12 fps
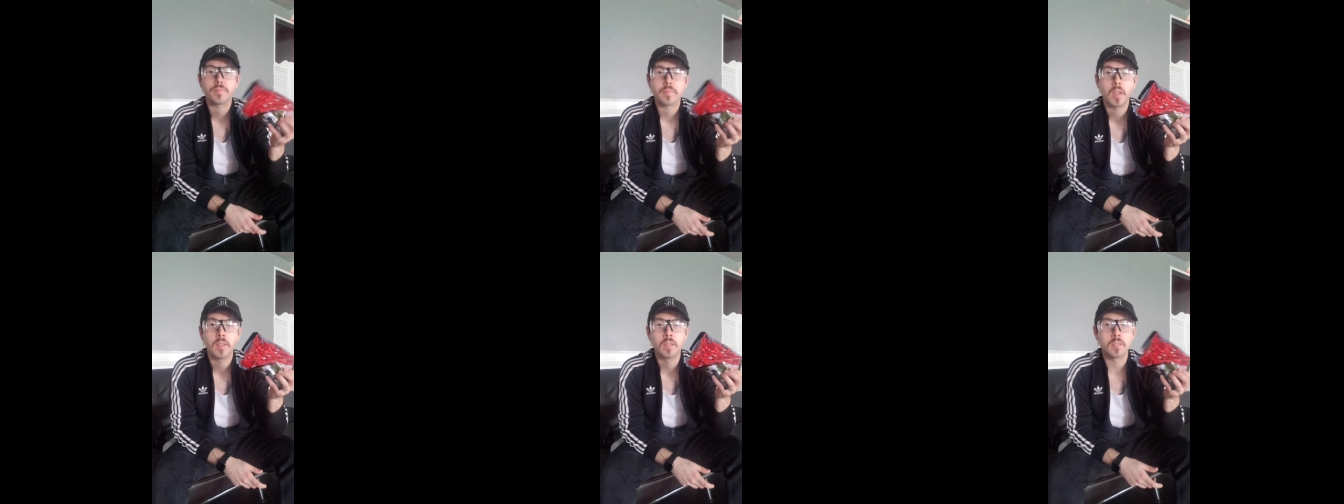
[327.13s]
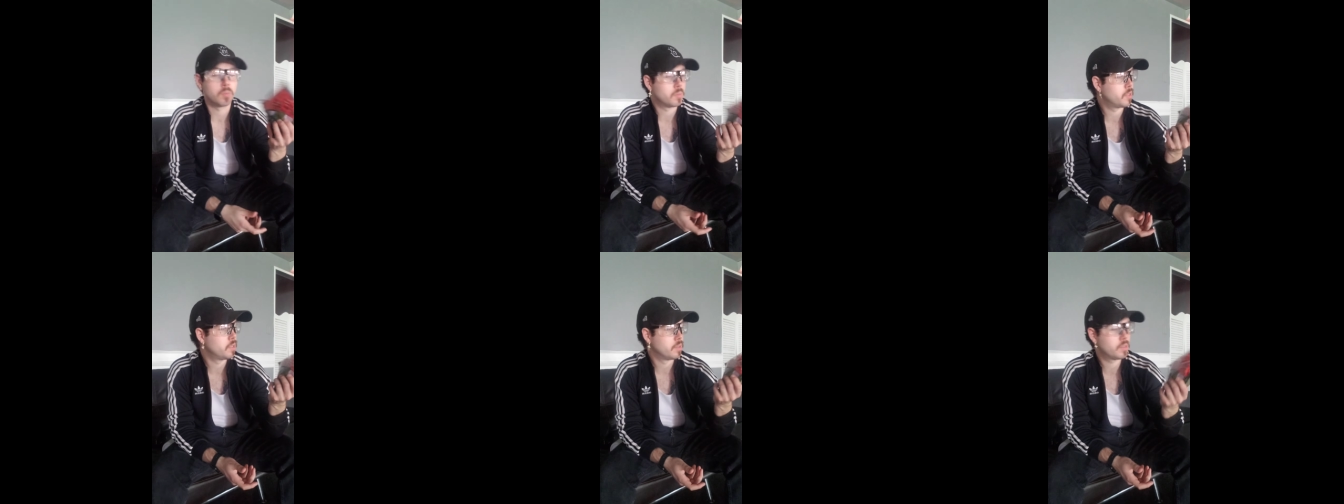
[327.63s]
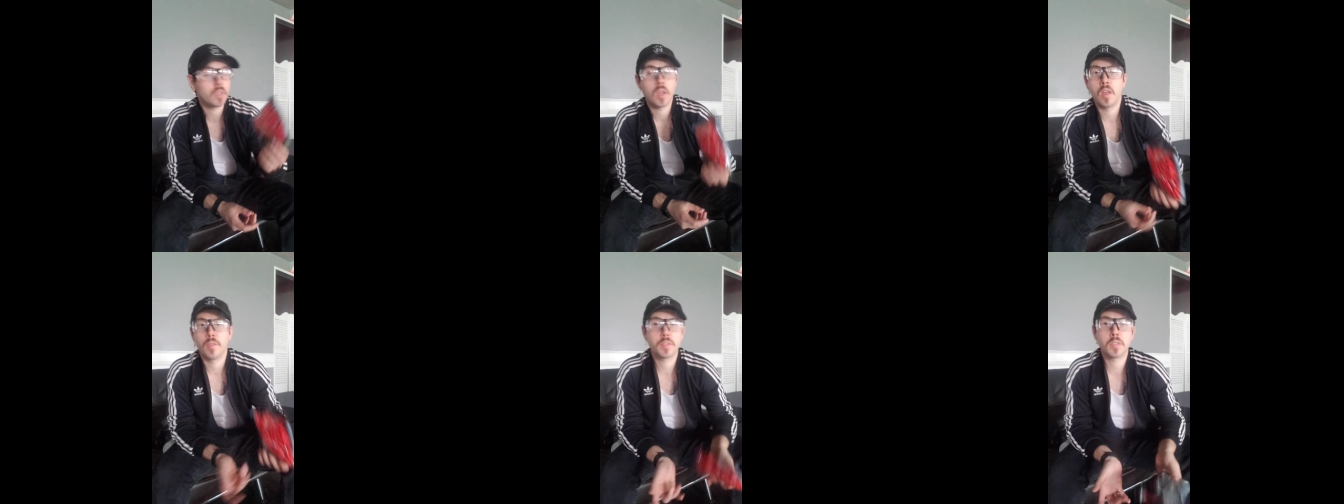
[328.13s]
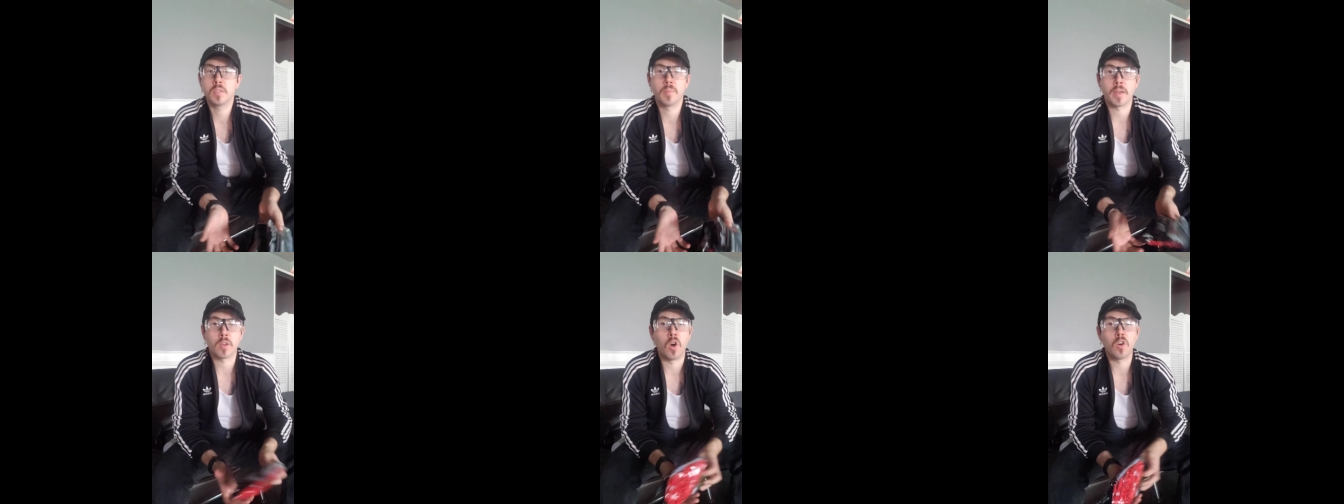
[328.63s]
And then some tees. This isn't
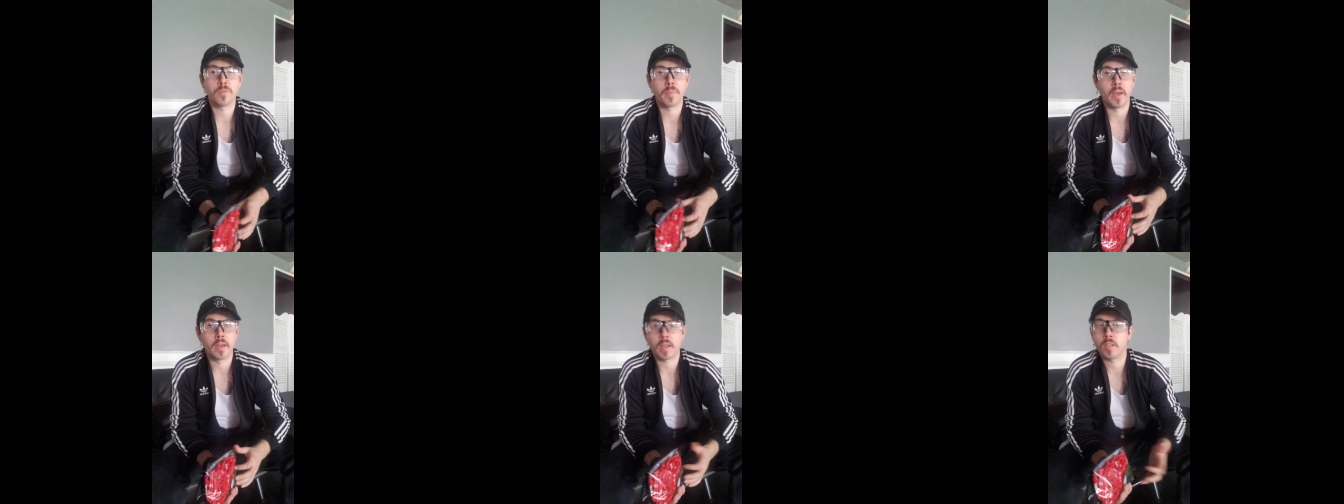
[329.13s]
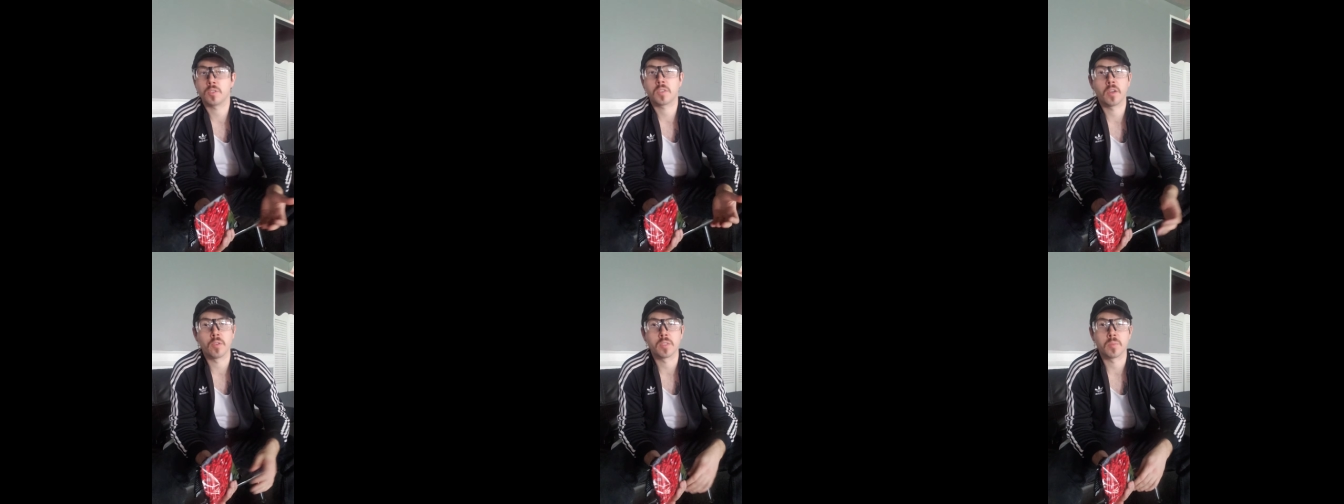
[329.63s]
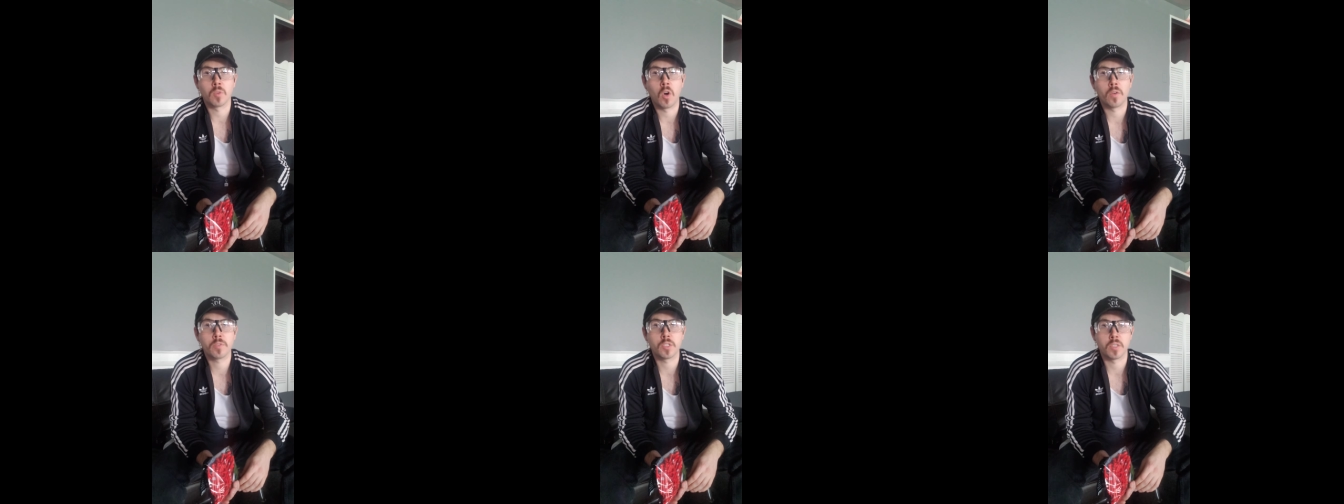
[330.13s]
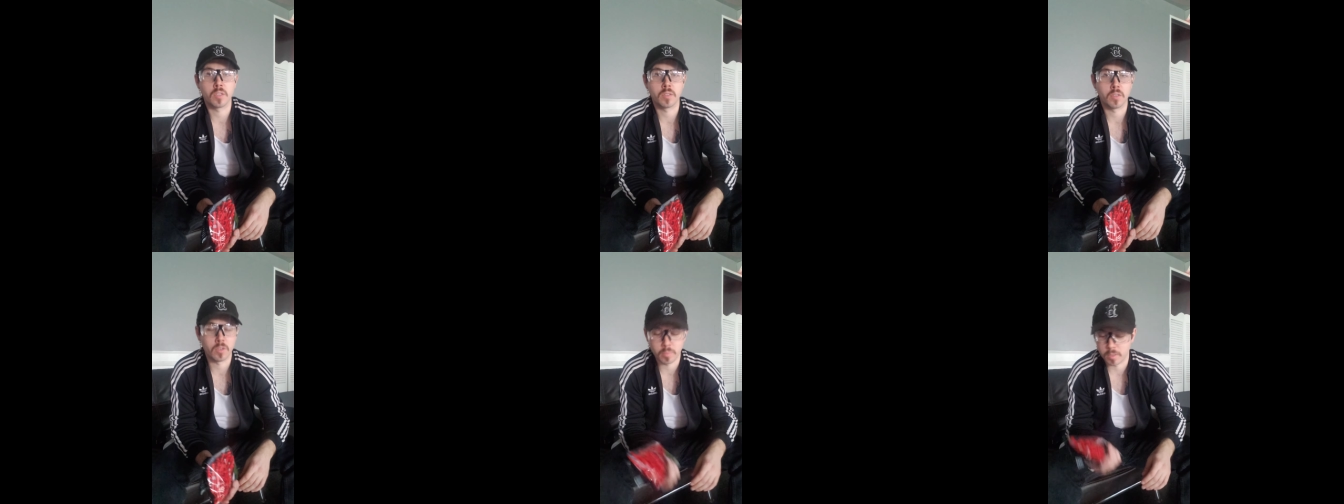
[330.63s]
my golf bag. I just carry some golf shit in
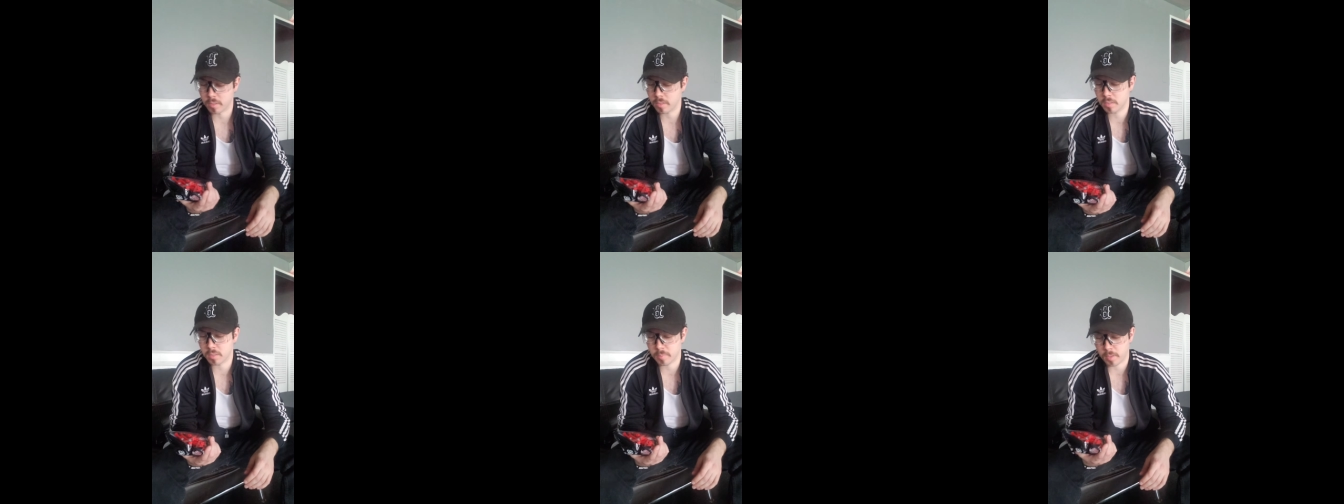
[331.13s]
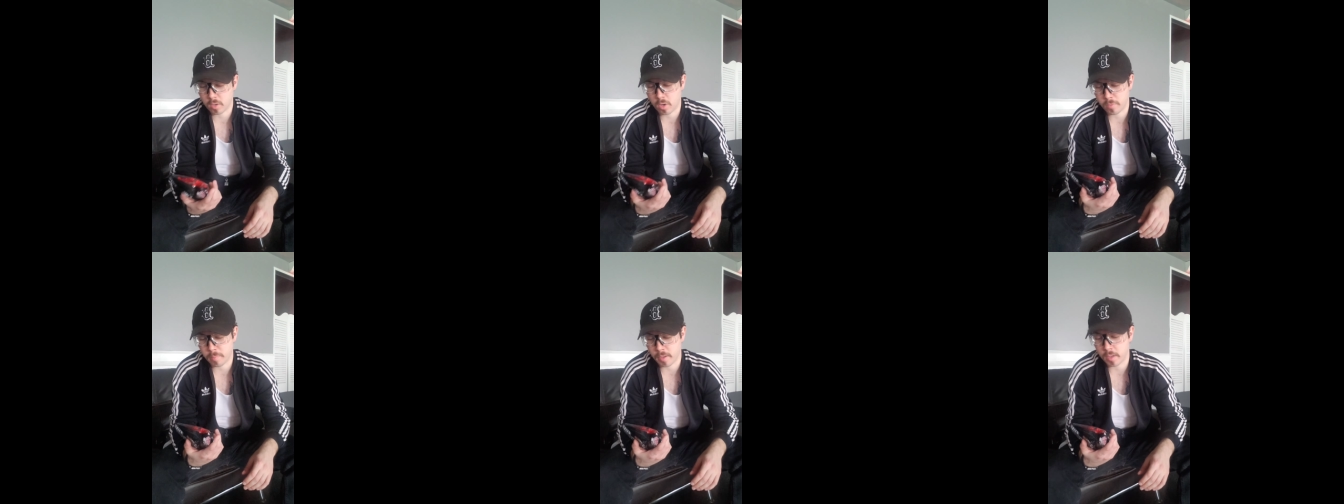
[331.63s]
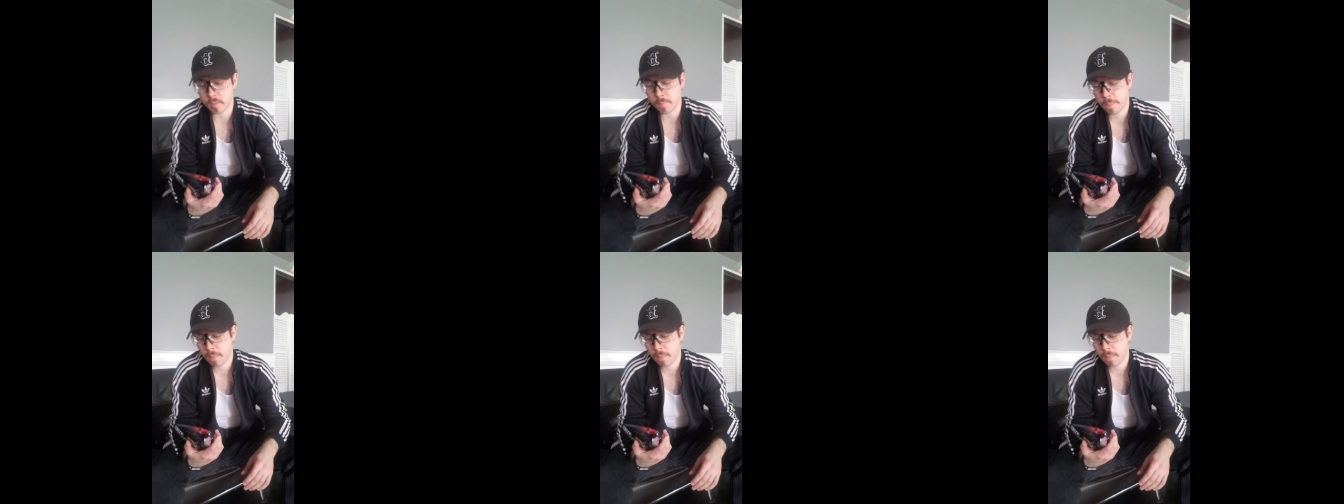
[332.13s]
here, but this isn't my golf bag.